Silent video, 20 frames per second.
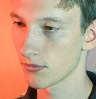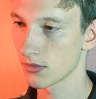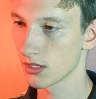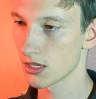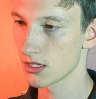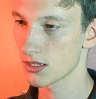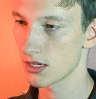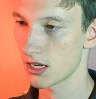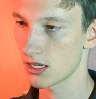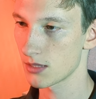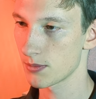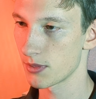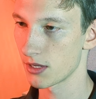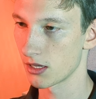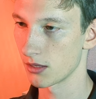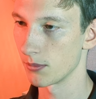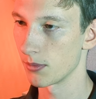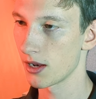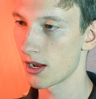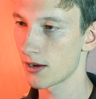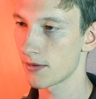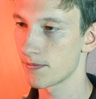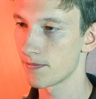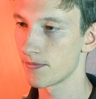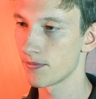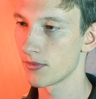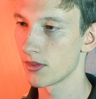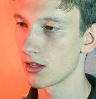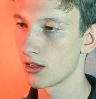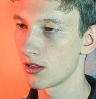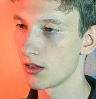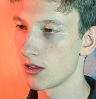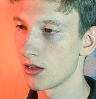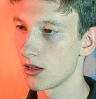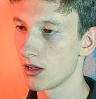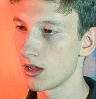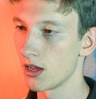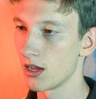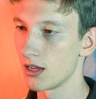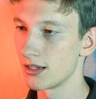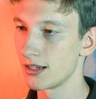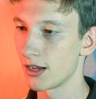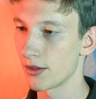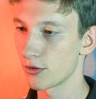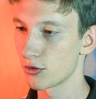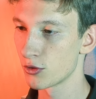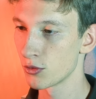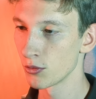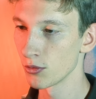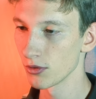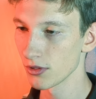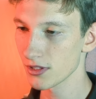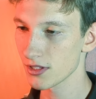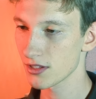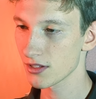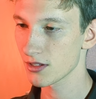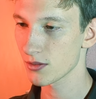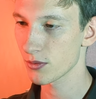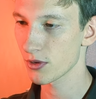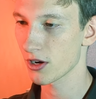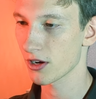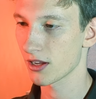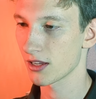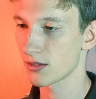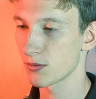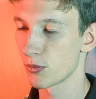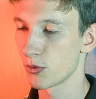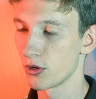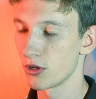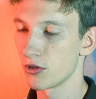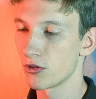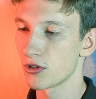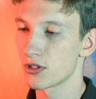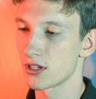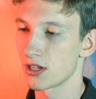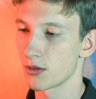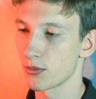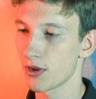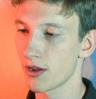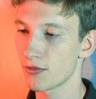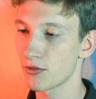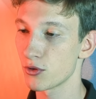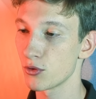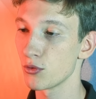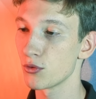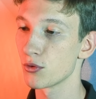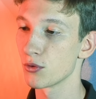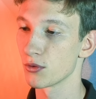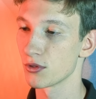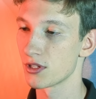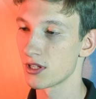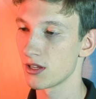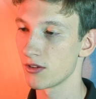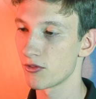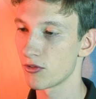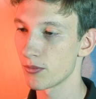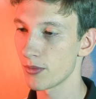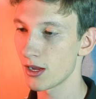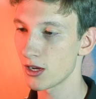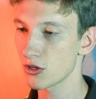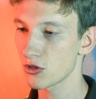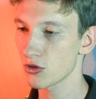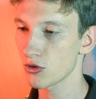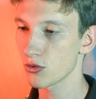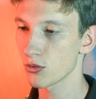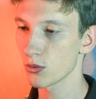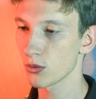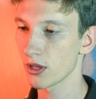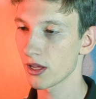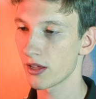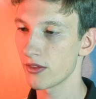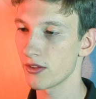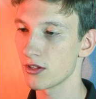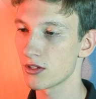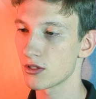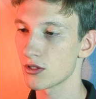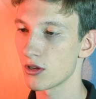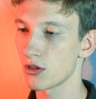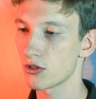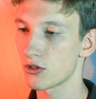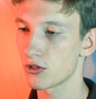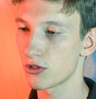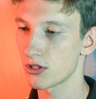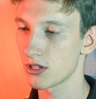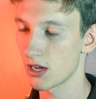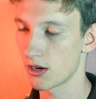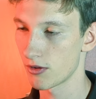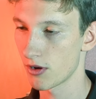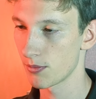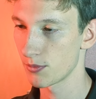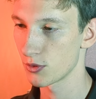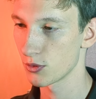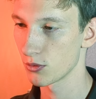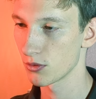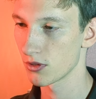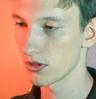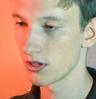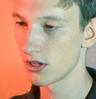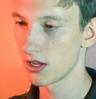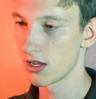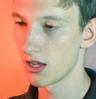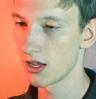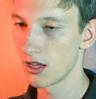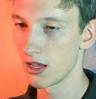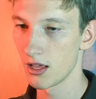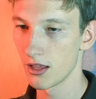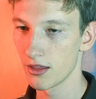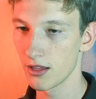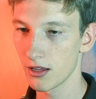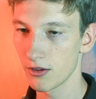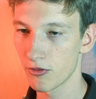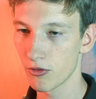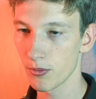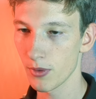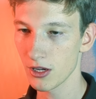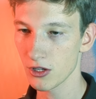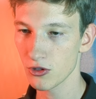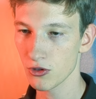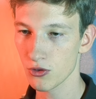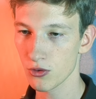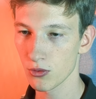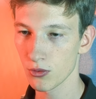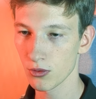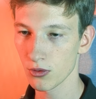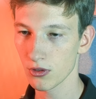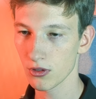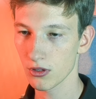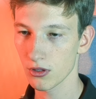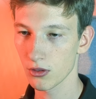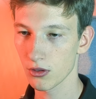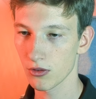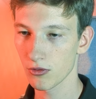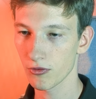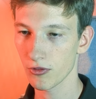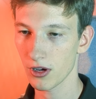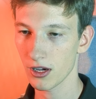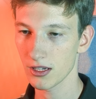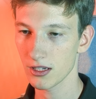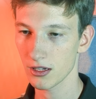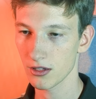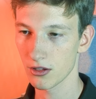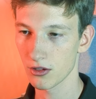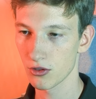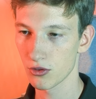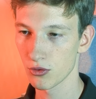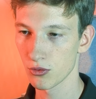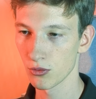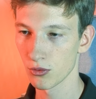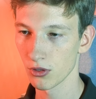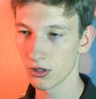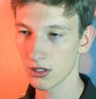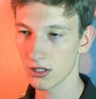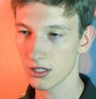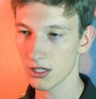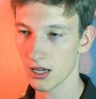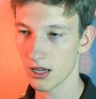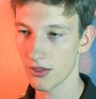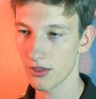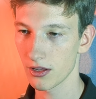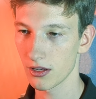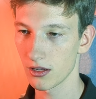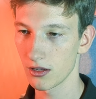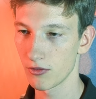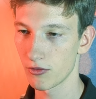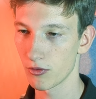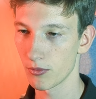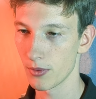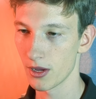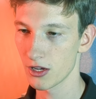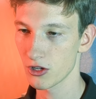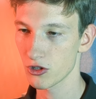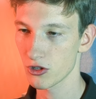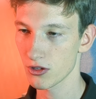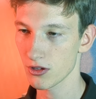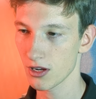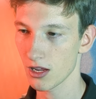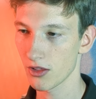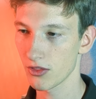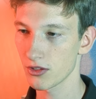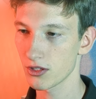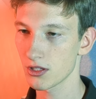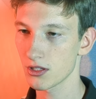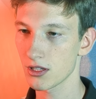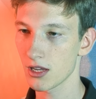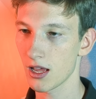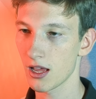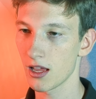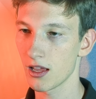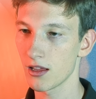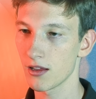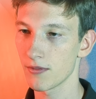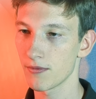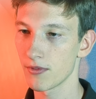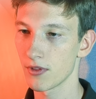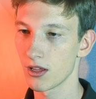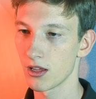start speaking plan. Now the tools, this is where it gets more interesting. We have two tools, the information tool and the search CRM tool. The information tool you can find under tools and then information, and this is a